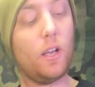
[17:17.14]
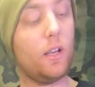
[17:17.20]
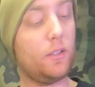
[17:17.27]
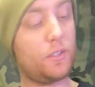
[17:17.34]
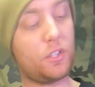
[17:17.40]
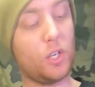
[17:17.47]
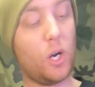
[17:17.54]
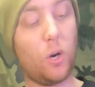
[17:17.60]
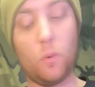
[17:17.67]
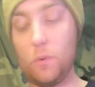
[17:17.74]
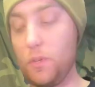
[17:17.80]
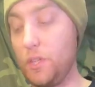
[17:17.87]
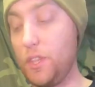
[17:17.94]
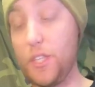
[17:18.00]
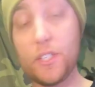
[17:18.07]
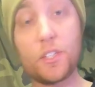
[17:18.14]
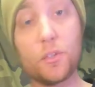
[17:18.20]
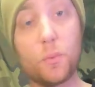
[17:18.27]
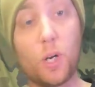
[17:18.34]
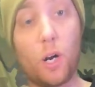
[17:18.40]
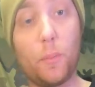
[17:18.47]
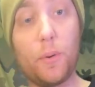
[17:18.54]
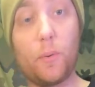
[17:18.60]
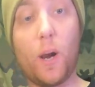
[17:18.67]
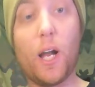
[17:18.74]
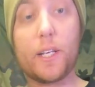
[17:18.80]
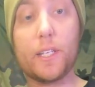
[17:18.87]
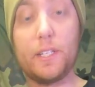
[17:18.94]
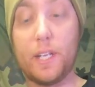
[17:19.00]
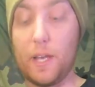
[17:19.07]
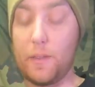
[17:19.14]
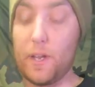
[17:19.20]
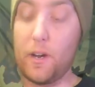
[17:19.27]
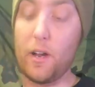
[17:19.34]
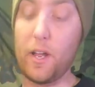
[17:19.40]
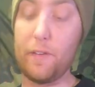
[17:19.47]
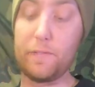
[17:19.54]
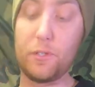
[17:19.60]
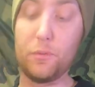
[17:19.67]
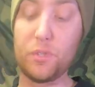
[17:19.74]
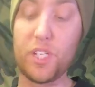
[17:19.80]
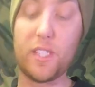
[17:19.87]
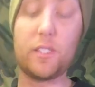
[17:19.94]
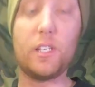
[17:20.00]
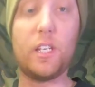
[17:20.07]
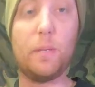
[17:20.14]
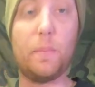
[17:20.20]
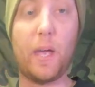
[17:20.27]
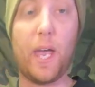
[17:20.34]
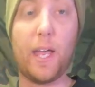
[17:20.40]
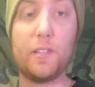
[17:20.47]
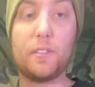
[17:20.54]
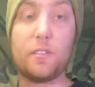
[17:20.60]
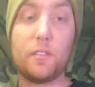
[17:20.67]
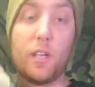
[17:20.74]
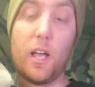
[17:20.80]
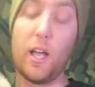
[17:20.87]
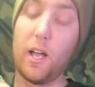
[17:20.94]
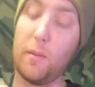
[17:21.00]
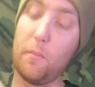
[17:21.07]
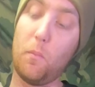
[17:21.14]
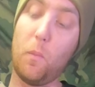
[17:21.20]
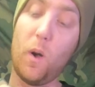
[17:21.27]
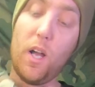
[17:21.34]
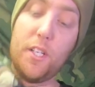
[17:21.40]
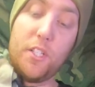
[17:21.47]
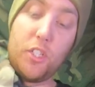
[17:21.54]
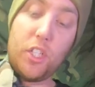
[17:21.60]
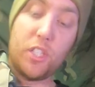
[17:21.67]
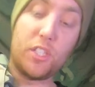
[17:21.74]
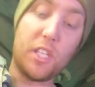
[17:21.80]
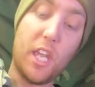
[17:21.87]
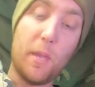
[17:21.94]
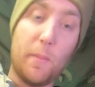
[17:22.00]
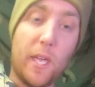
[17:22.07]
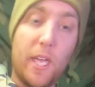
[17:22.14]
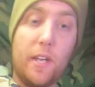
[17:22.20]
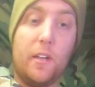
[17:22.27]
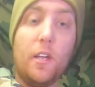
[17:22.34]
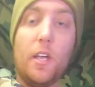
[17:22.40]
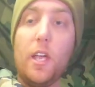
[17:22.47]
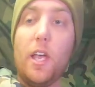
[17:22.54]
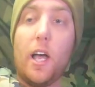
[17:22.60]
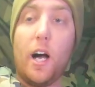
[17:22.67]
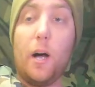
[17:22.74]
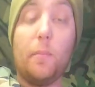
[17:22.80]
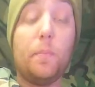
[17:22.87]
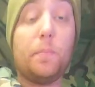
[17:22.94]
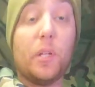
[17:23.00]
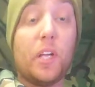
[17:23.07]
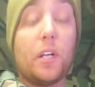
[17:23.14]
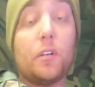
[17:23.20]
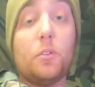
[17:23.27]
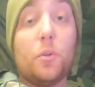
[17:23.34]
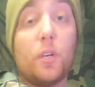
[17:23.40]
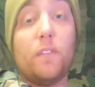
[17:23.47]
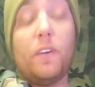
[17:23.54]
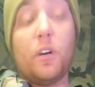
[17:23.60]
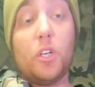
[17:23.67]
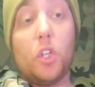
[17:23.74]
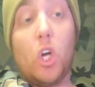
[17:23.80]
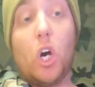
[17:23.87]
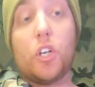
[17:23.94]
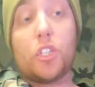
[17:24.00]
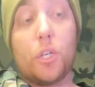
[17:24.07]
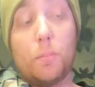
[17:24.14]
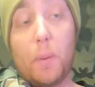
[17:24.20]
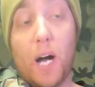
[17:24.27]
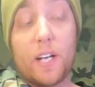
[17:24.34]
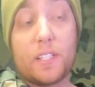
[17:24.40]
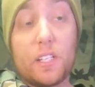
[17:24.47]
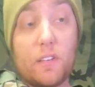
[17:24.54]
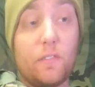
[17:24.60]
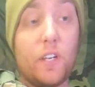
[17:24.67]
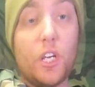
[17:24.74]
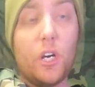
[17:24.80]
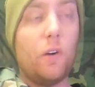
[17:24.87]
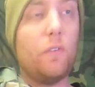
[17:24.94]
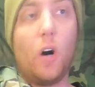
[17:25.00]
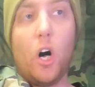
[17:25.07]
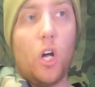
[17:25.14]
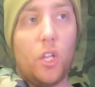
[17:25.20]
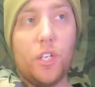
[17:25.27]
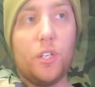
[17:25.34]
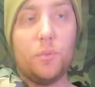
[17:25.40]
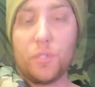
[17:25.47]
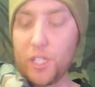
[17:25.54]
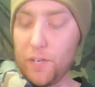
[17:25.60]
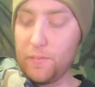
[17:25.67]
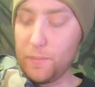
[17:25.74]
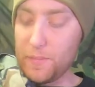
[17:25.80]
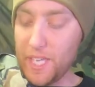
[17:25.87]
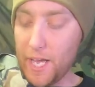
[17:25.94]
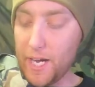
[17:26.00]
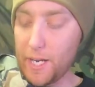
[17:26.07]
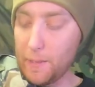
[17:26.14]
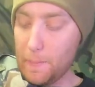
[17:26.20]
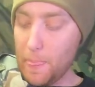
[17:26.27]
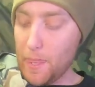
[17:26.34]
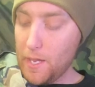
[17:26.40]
So this is what I'll be rocking down there. I have 2 sets of knee pads. One just came in. I'm planning on doing a very large unboxing video of all the new stuff I'm getting.